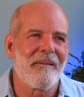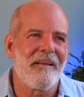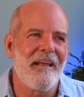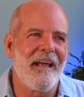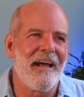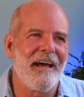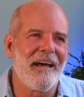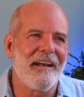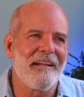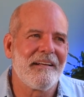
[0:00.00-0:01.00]

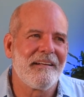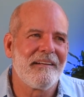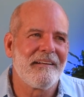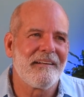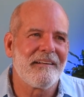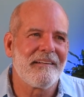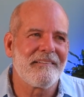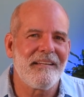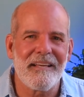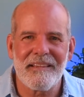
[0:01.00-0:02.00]
And
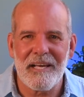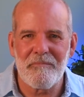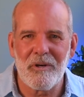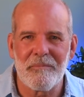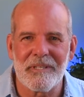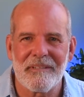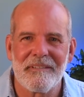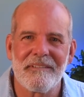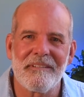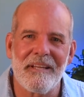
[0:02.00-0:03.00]
take that moment,
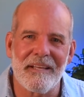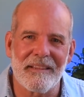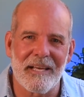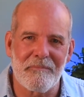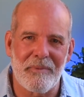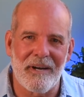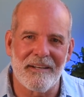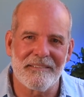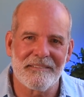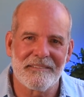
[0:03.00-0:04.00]
take that
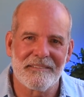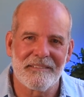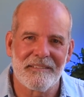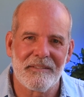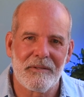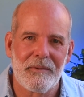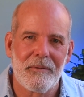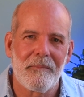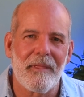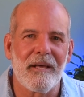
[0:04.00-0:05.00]
pause.
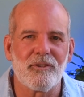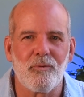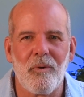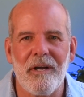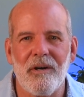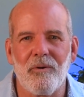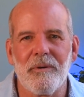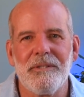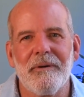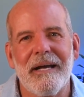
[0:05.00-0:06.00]
As well,
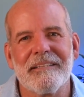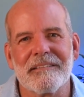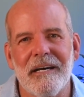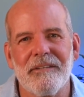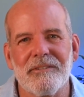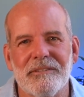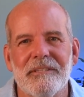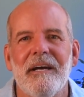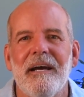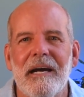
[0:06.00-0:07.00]
when you ask others,
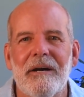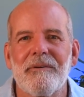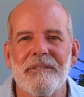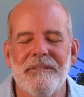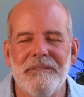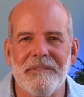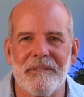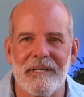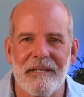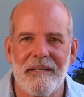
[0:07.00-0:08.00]
how are you doing?